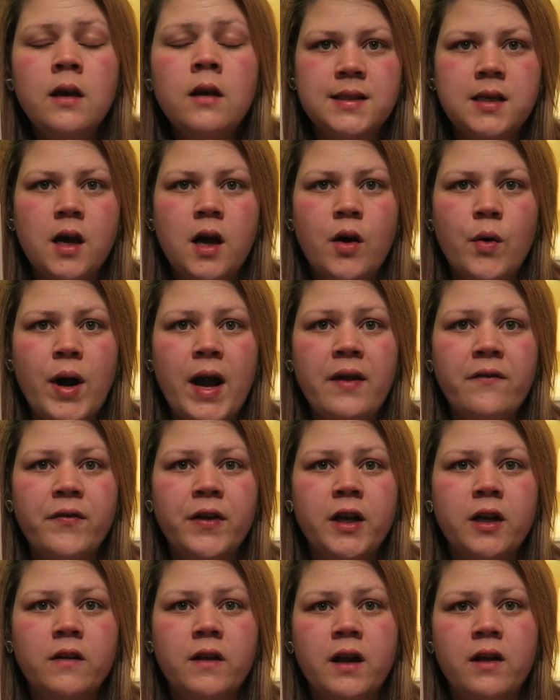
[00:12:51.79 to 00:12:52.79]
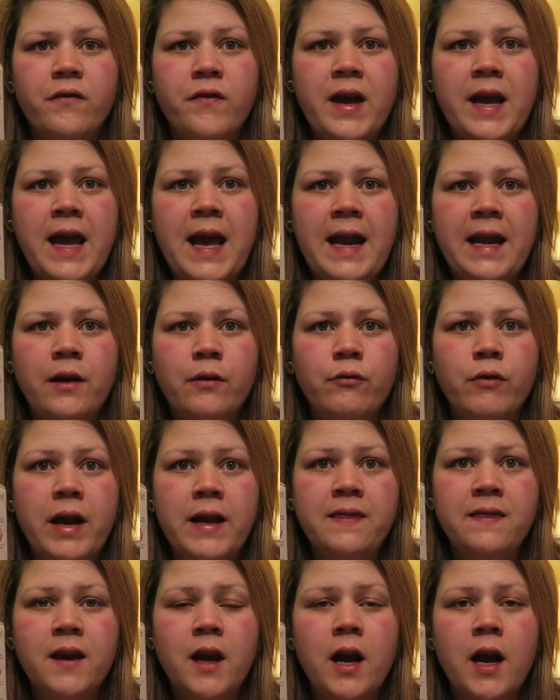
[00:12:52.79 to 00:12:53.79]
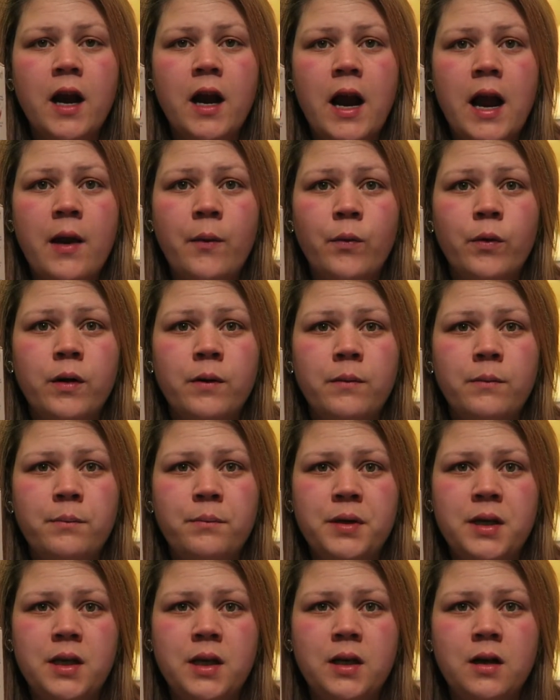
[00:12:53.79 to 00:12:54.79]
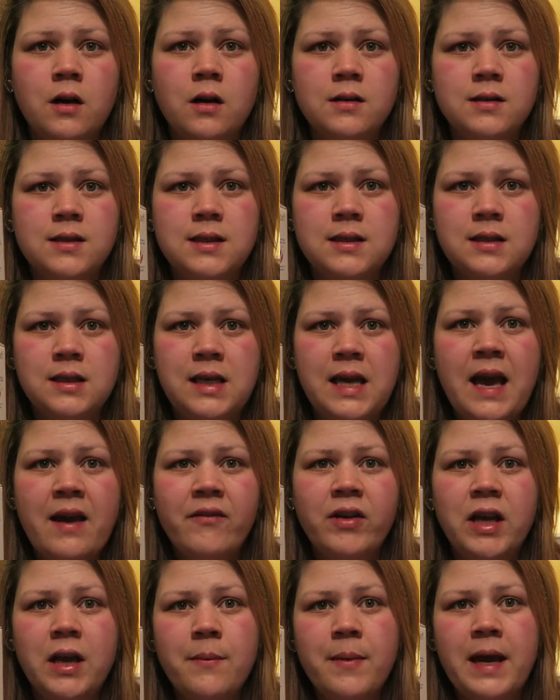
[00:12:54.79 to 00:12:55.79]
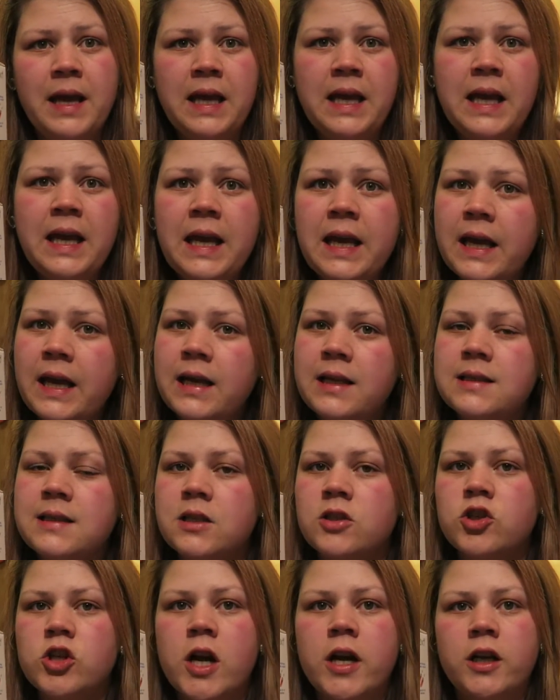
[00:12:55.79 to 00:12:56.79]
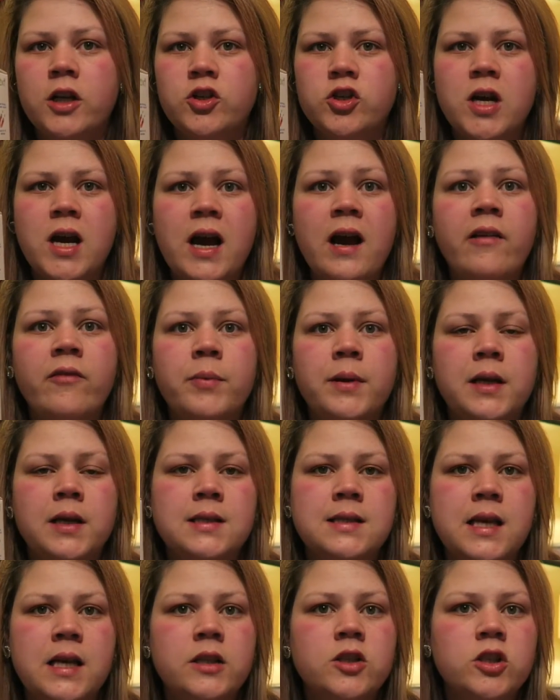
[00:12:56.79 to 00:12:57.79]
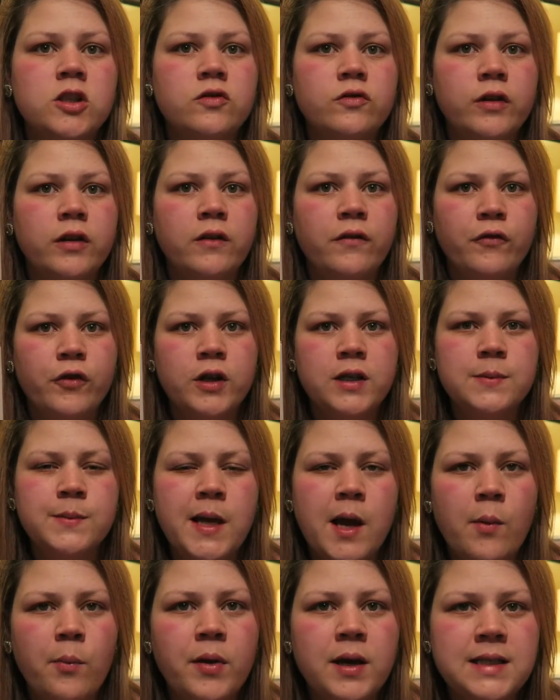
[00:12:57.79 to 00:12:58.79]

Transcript: So I figured that if I had it right there I wouldn't be constantly having it in my hands and trying to drive because that just really freaks me out.